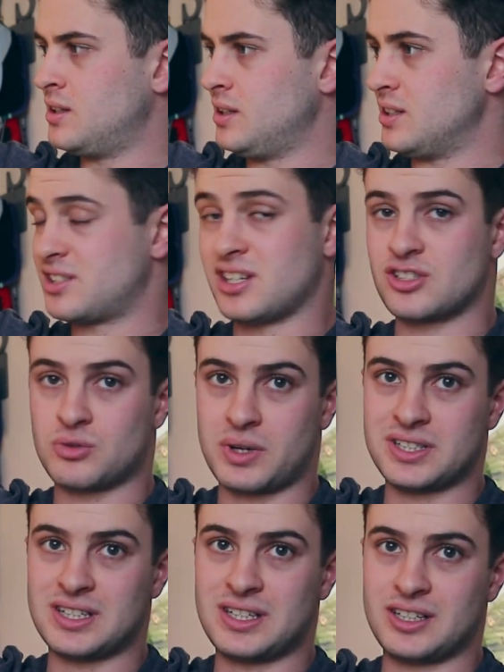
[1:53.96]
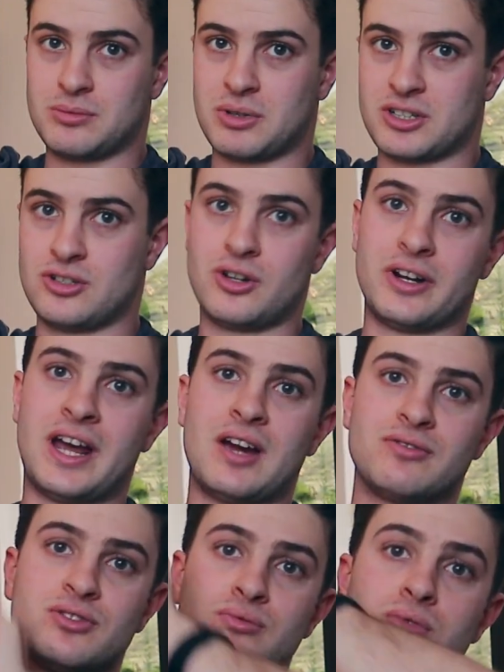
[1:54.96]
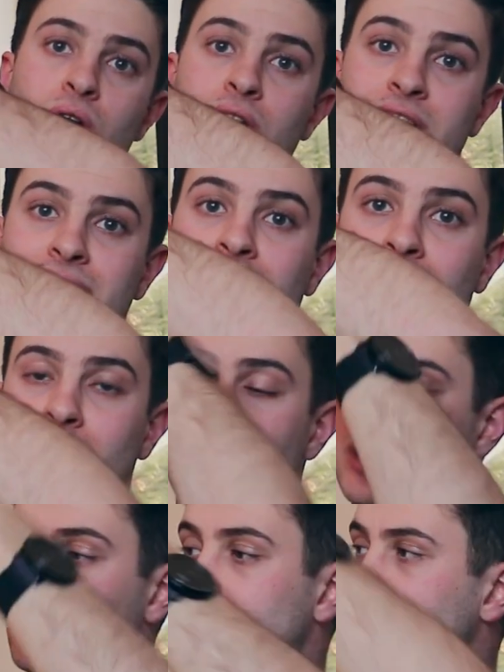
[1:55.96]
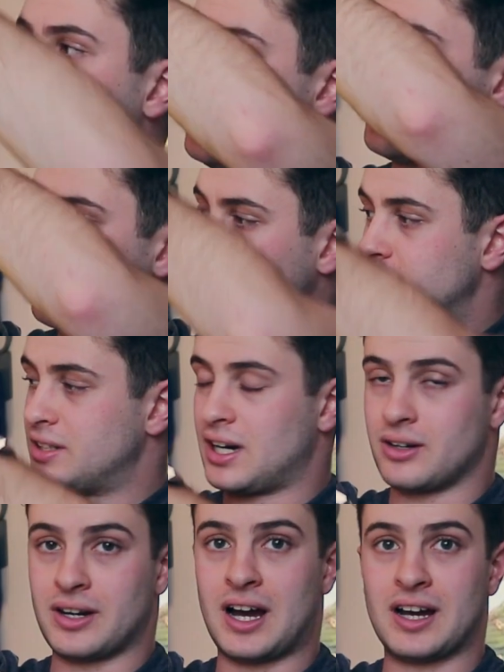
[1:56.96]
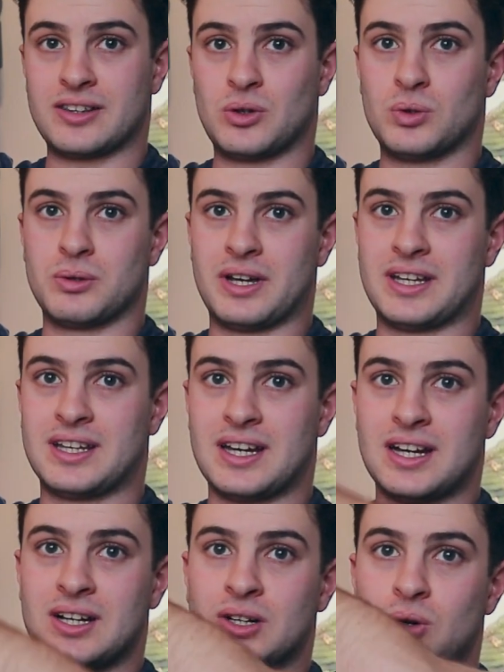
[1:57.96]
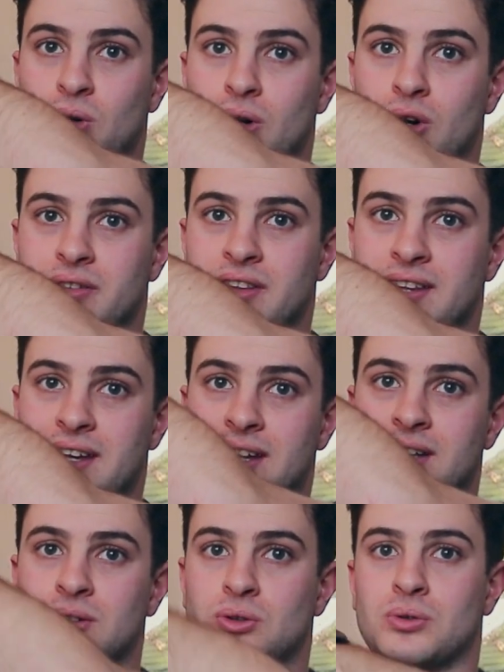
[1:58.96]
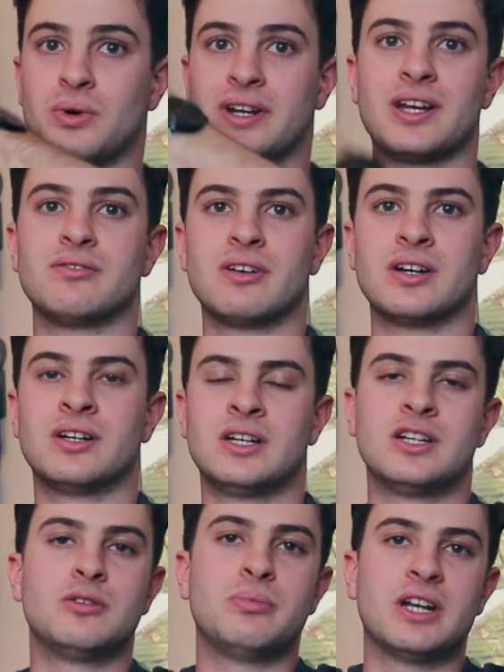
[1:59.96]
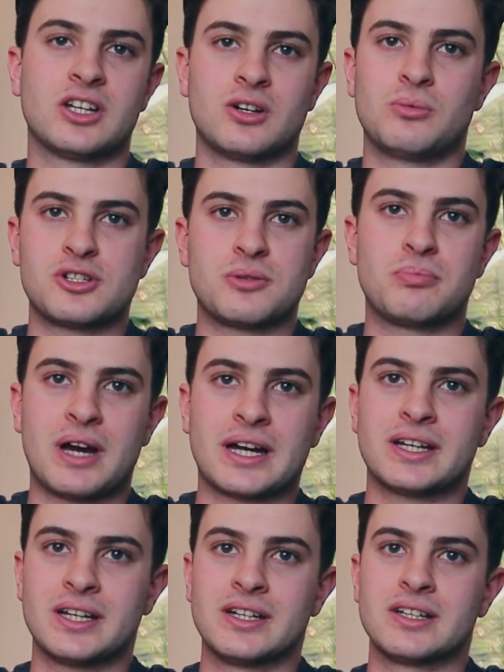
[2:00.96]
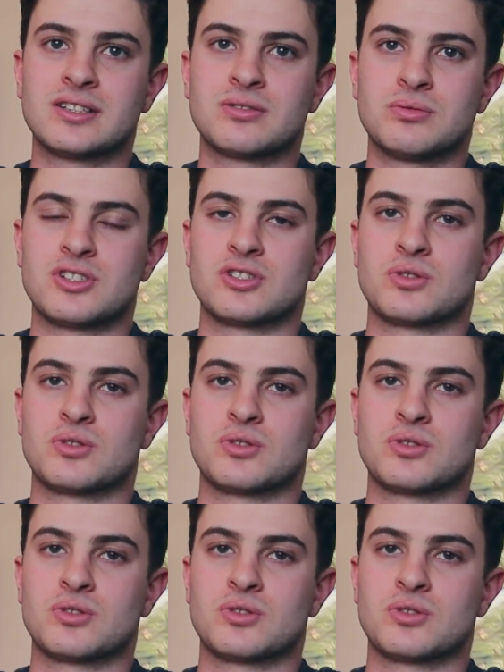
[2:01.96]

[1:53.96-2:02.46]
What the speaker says: it says 20 litre, but you don't have to roll it down. You can roll it down either all the way here or over there or whatever, depending on what you pack in it, which is